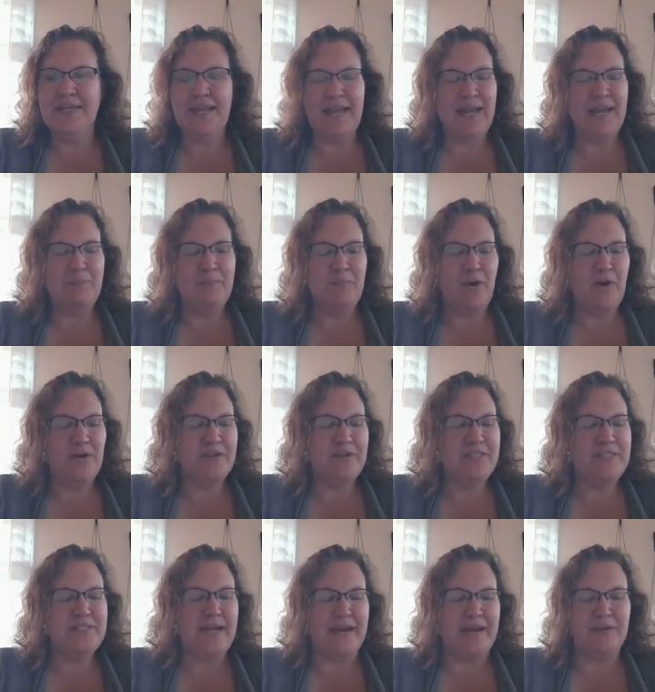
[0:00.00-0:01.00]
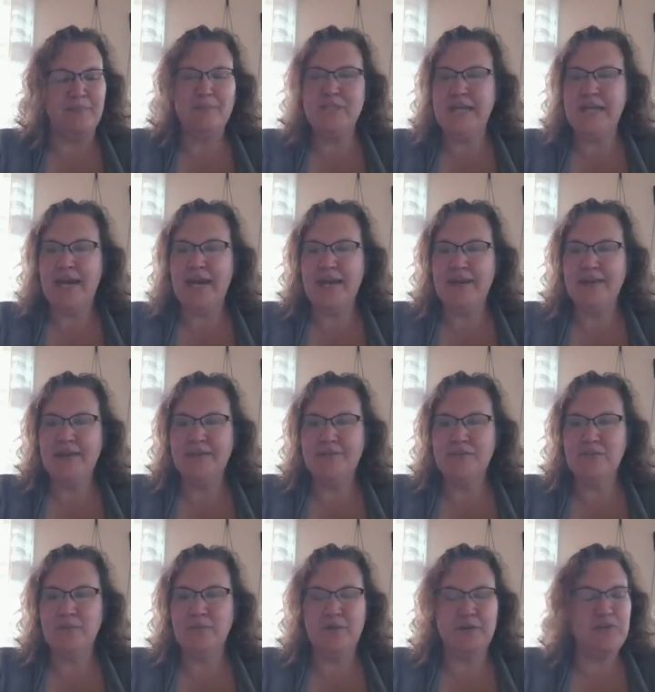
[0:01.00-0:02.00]
Today marks Denim Day.
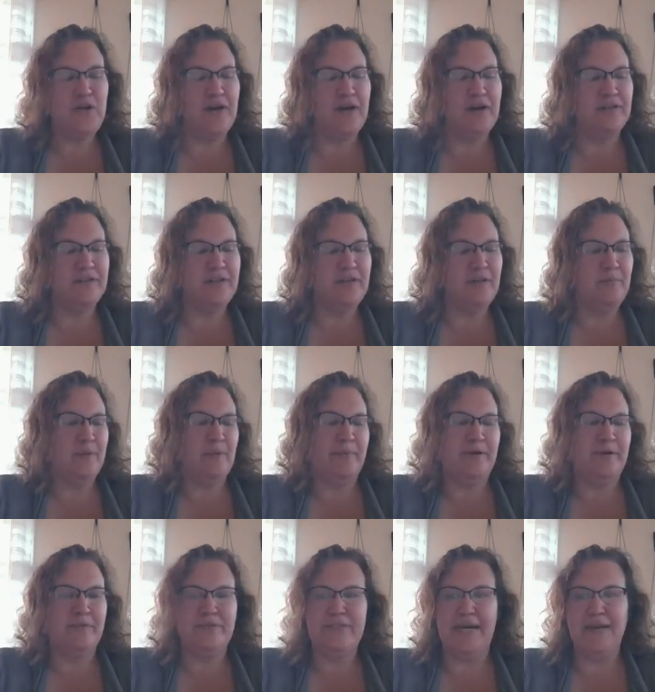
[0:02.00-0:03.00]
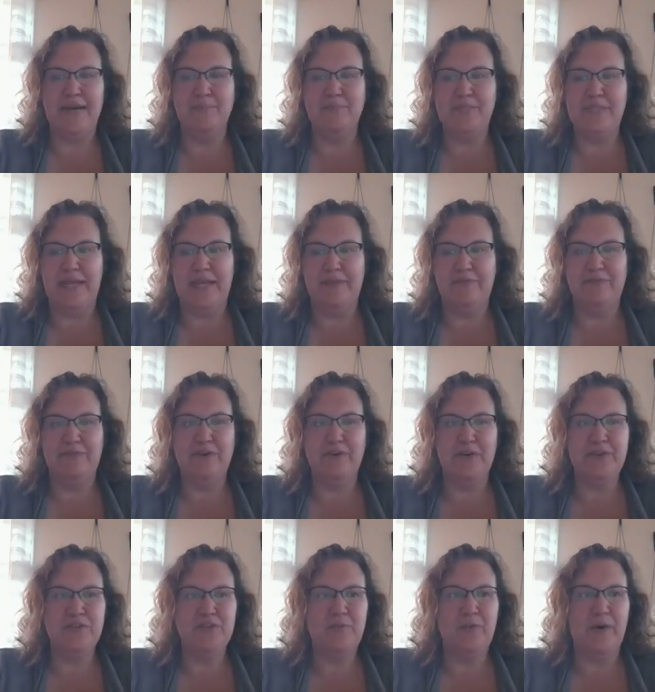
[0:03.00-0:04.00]
So I'm going to talk a little bit about Denim Day
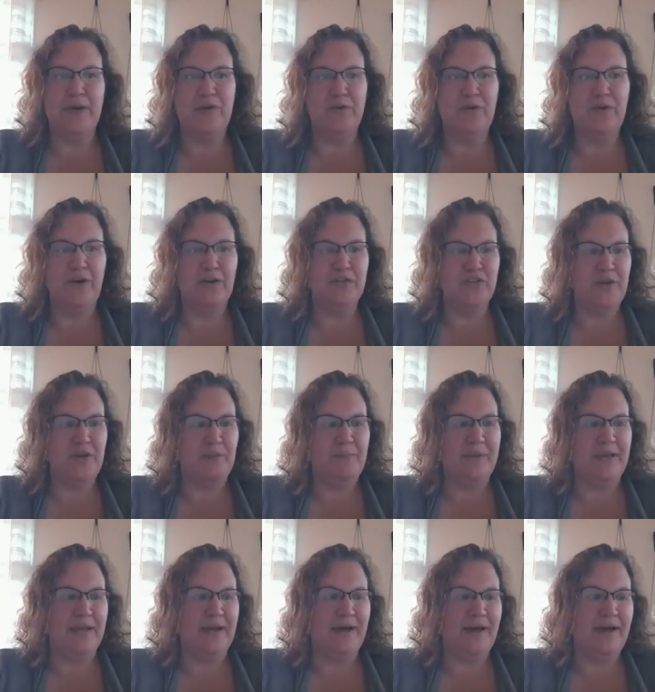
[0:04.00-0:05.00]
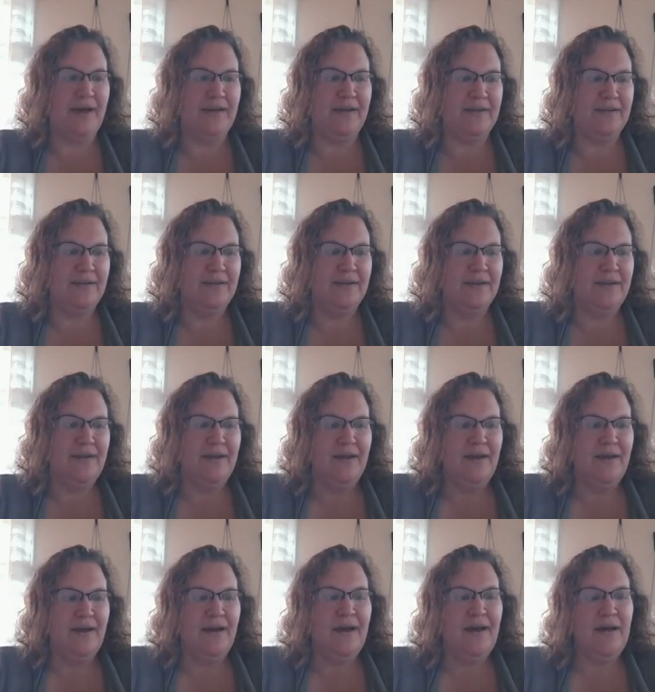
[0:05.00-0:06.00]
first while you're all jumping on.
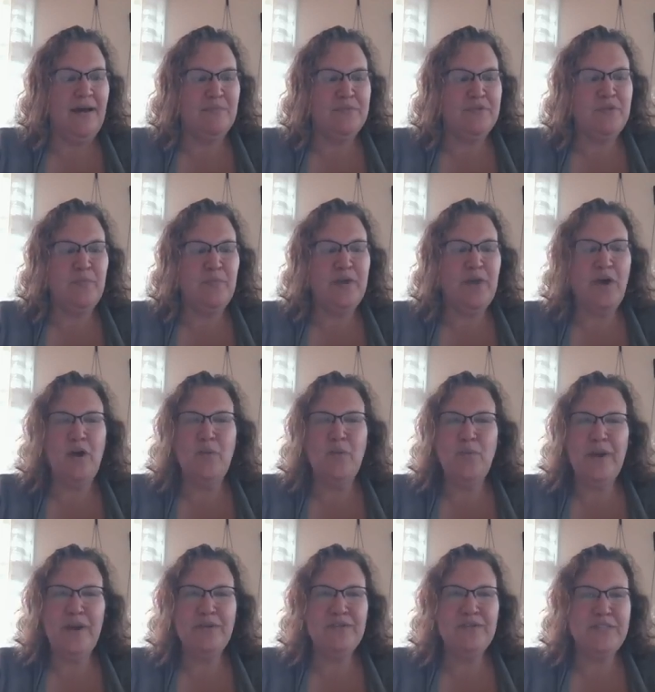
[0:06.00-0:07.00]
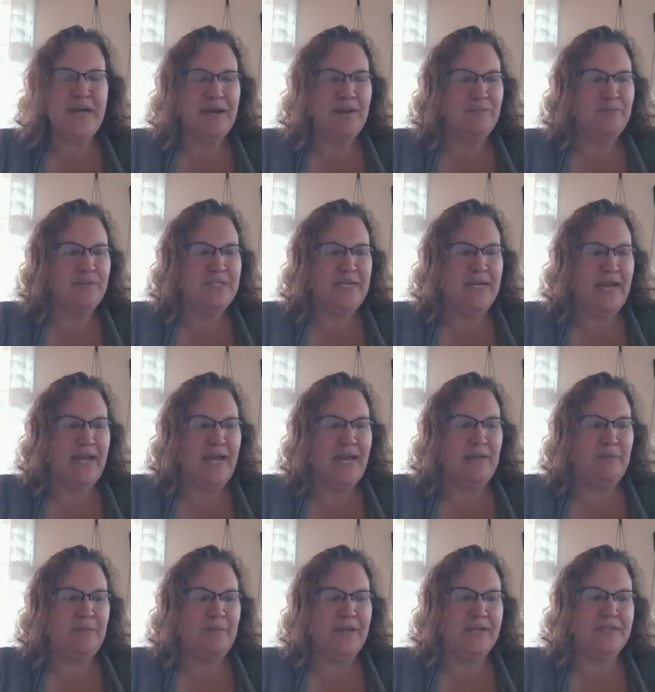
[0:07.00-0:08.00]
Um, so we all wear denim
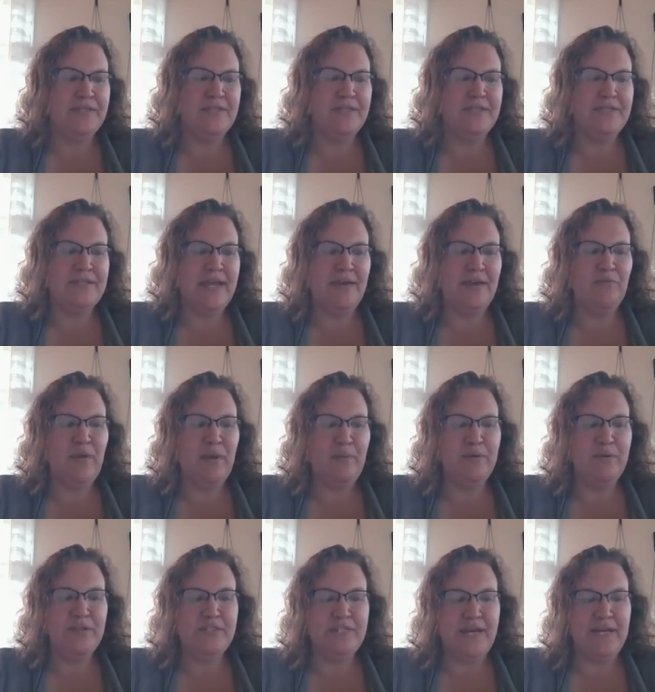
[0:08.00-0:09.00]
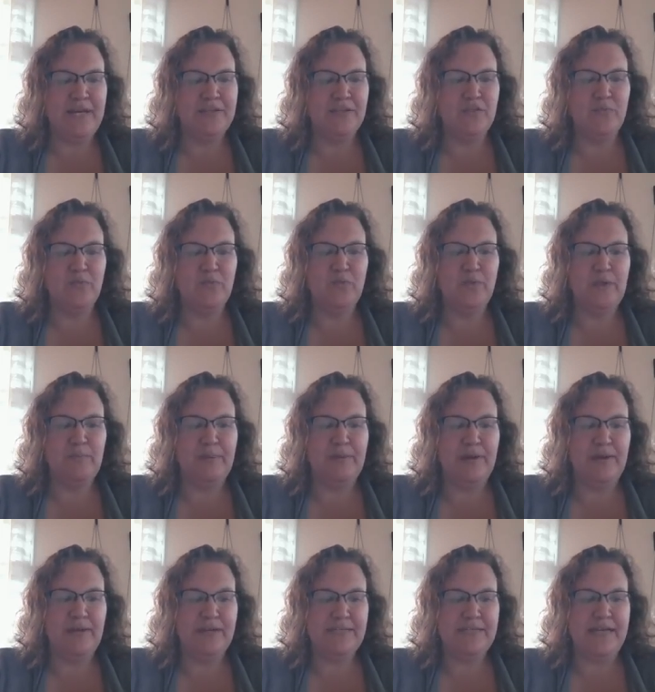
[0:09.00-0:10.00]
today because this day represents a ruling
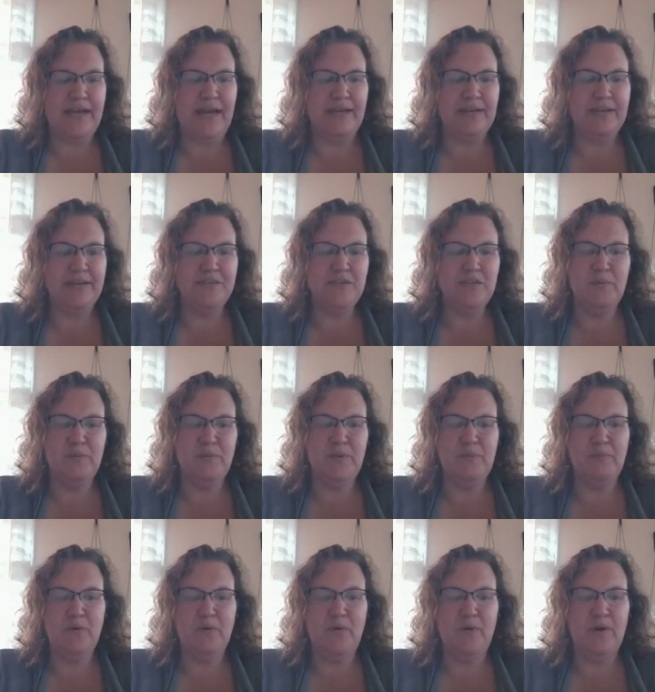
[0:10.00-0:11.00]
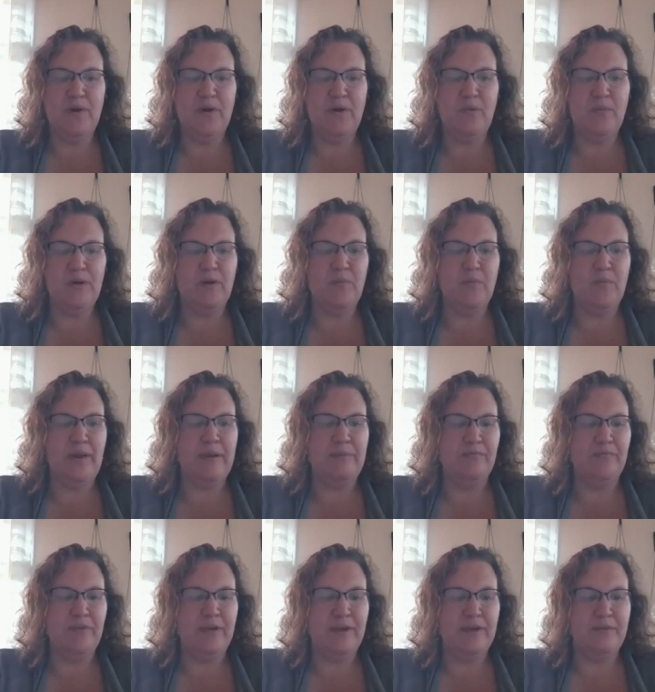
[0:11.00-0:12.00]
by the Italian Supreme Court where a
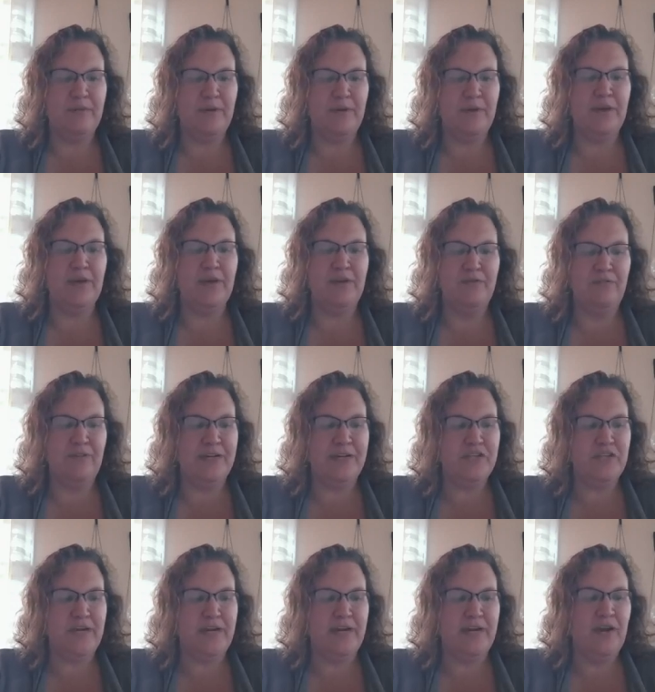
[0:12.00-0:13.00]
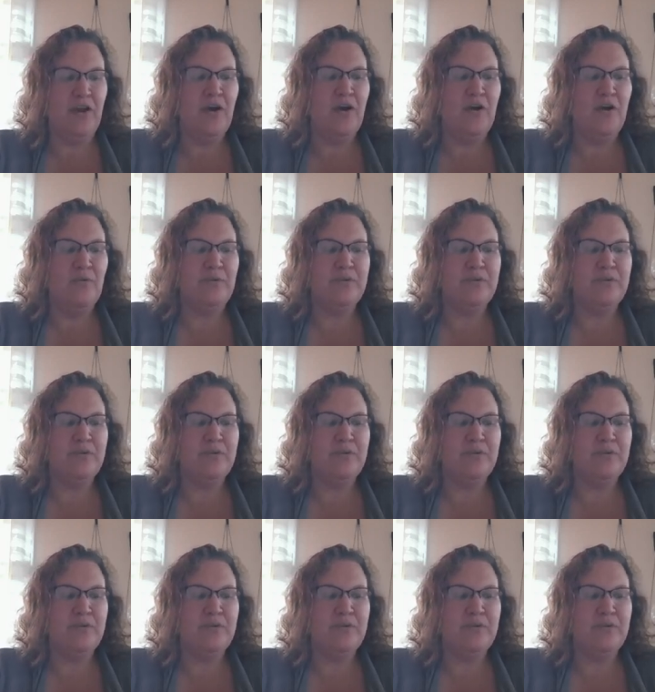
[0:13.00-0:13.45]
rape vic conviction